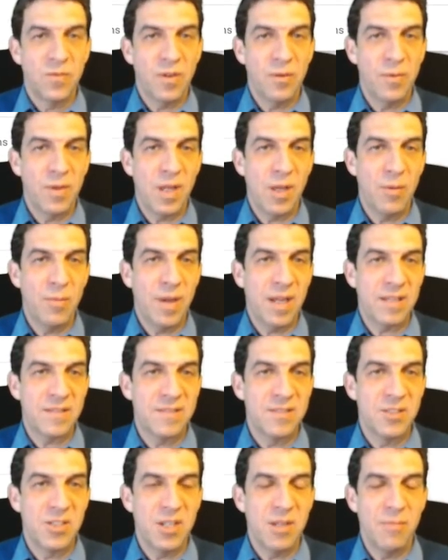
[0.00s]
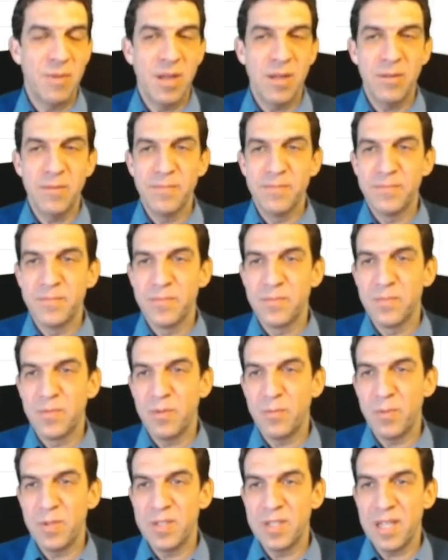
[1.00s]
We go back to Gmail.
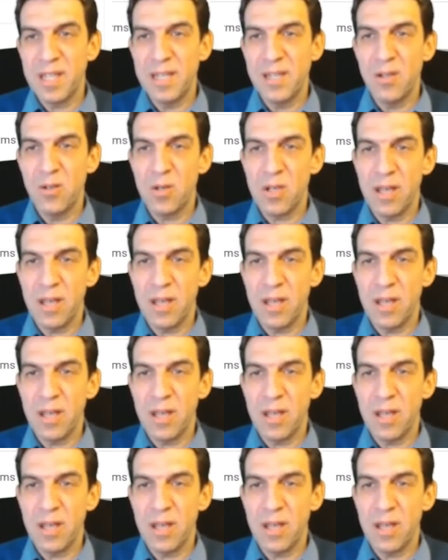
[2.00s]
We say log